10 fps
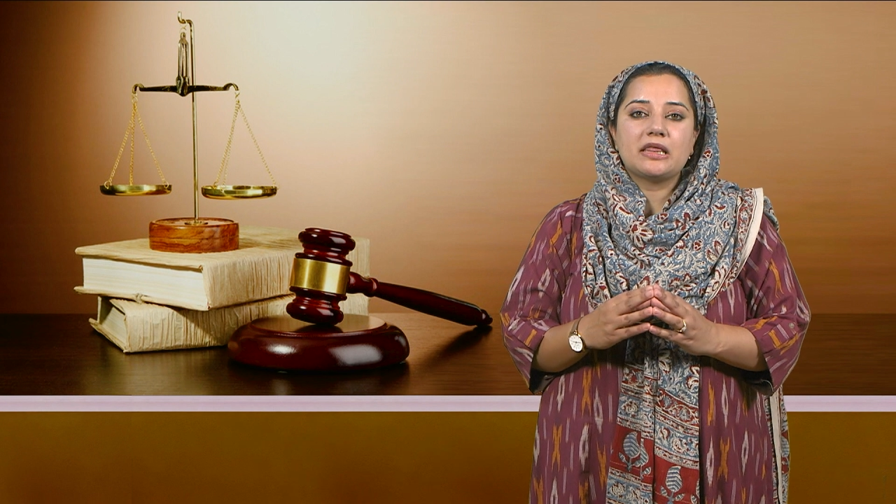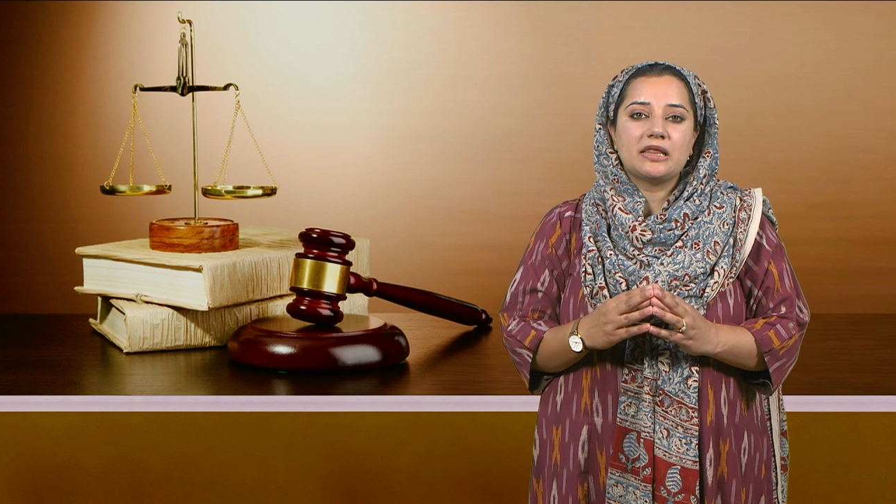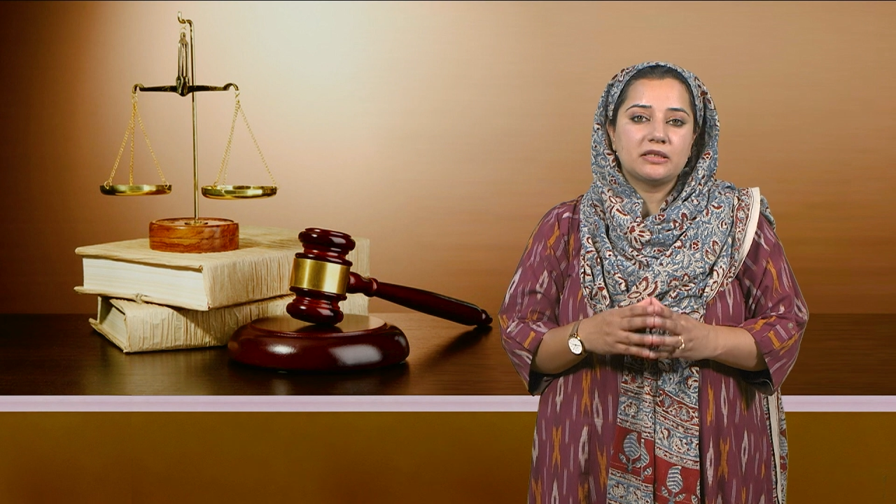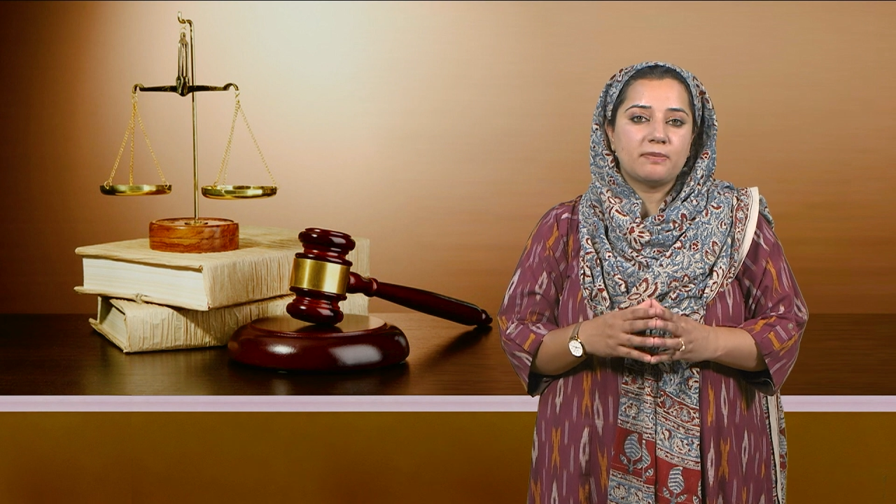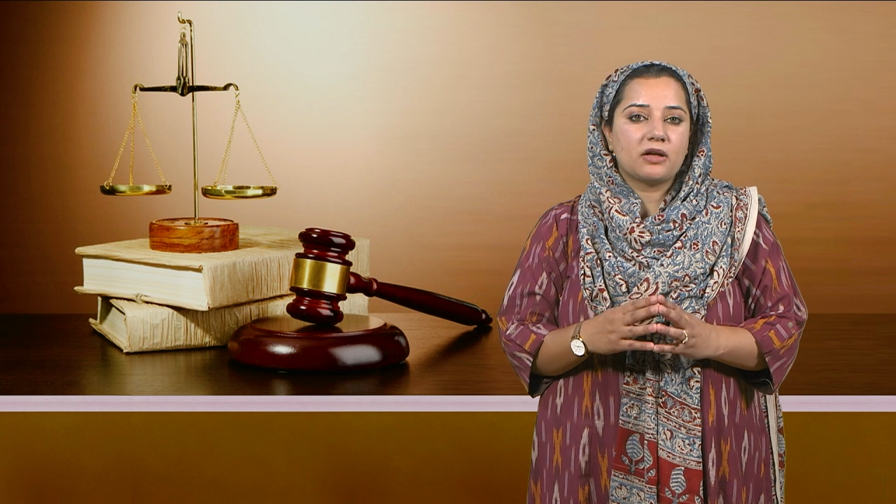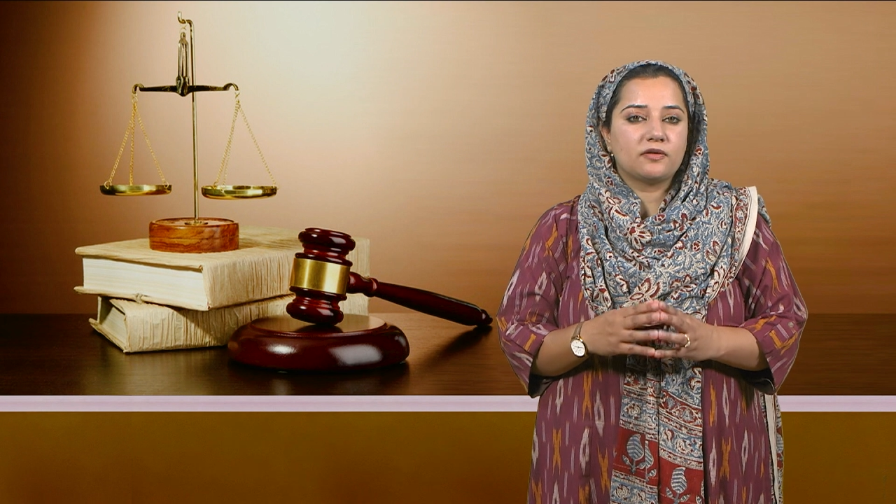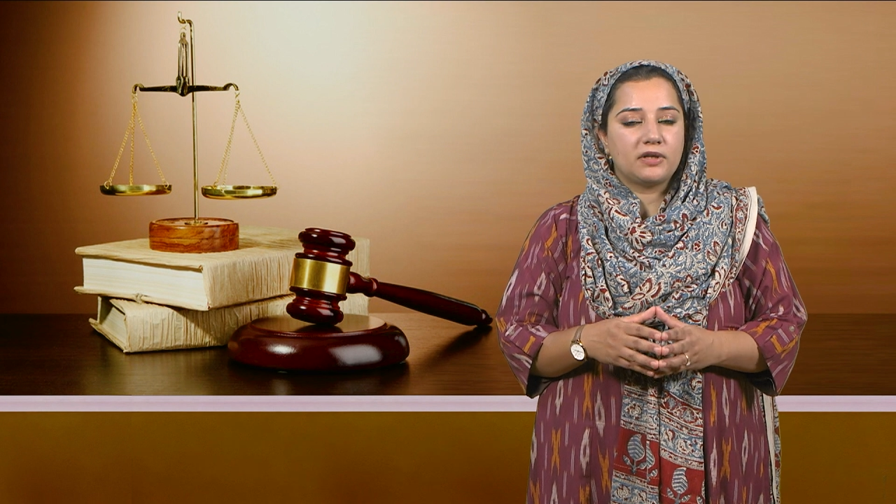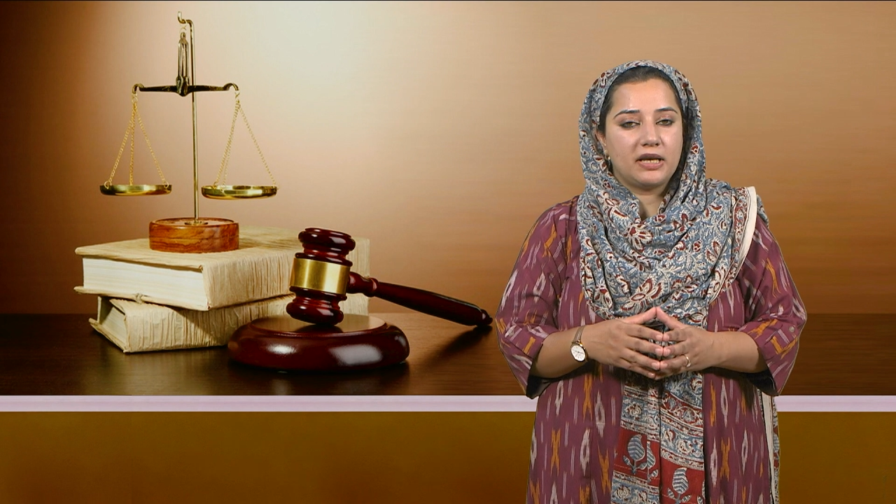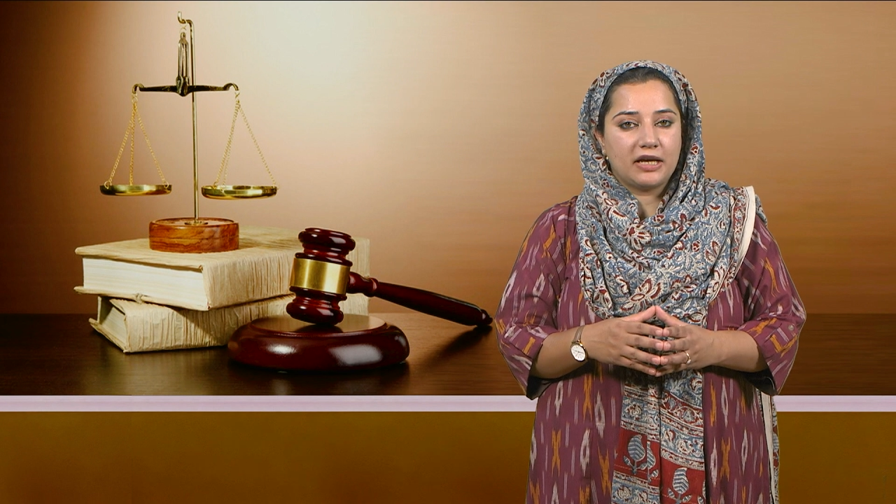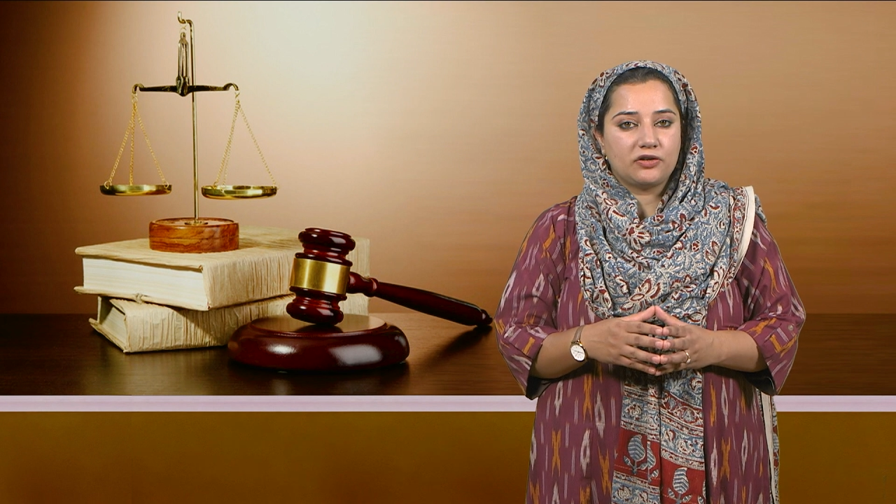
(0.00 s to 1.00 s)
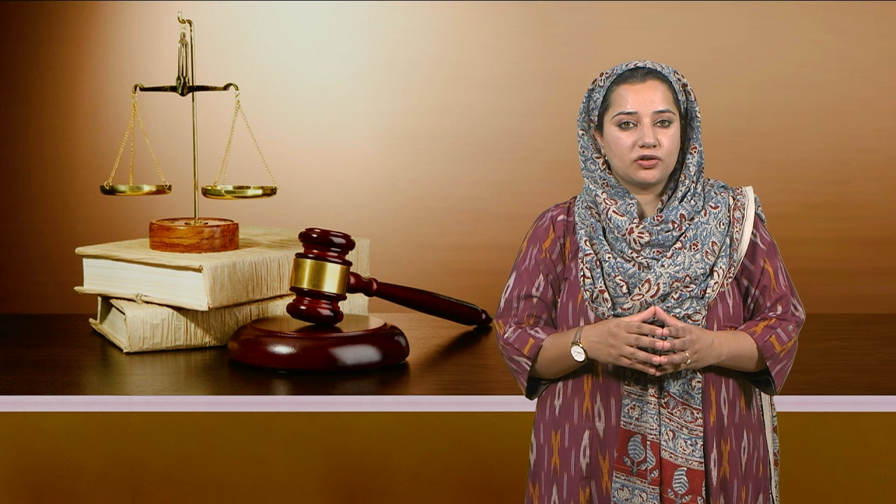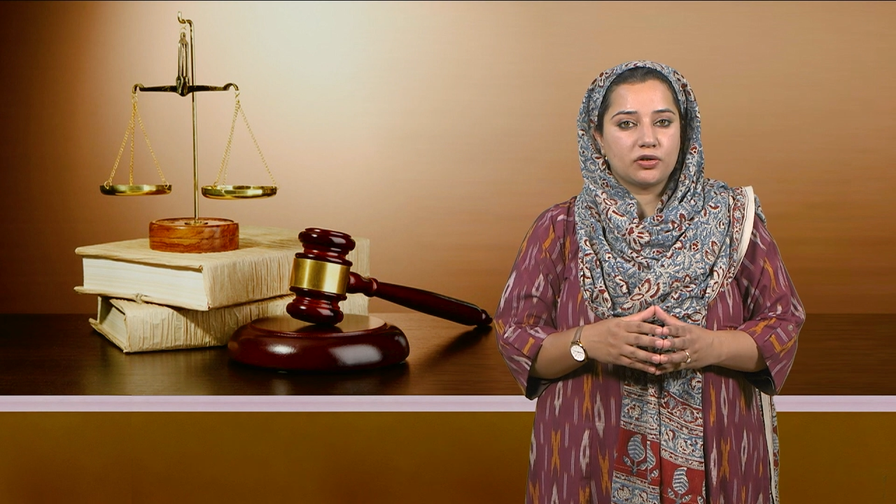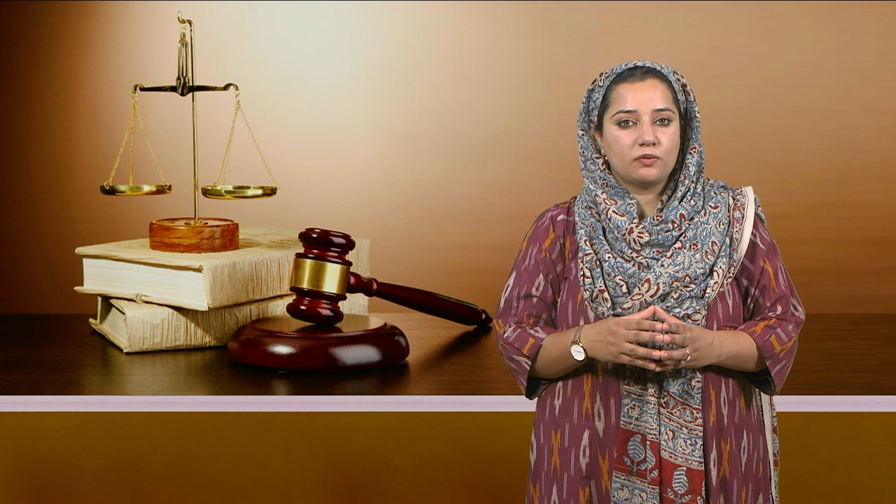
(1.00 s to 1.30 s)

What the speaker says: this part of the lecture,